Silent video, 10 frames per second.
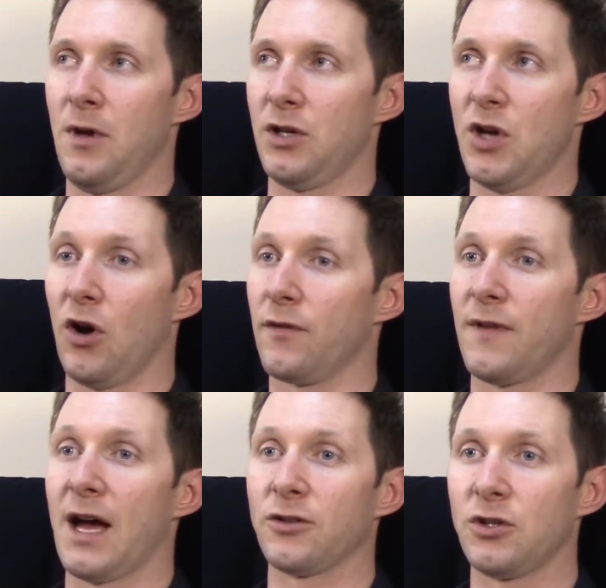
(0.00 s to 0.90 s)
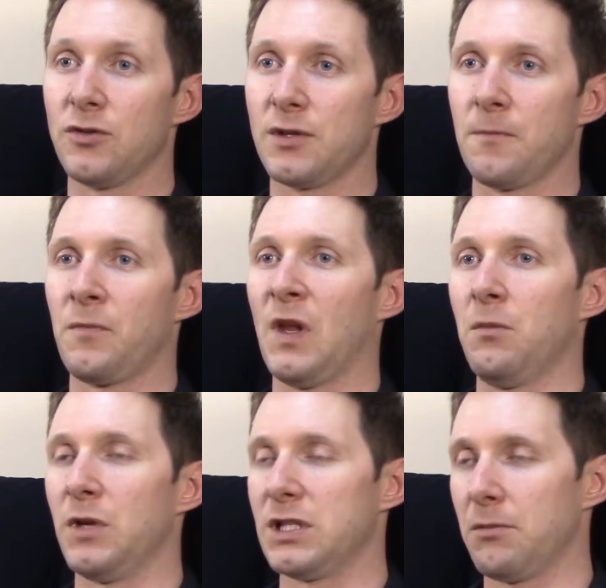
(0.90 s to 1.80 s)
to our values.
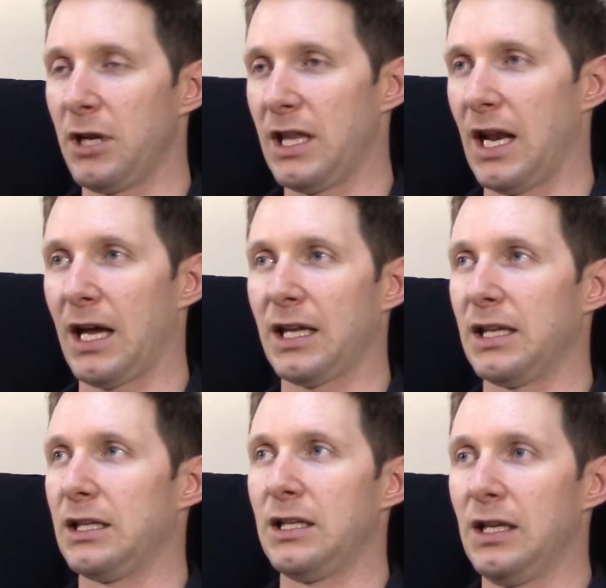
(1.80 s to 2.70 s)
But somebody that I can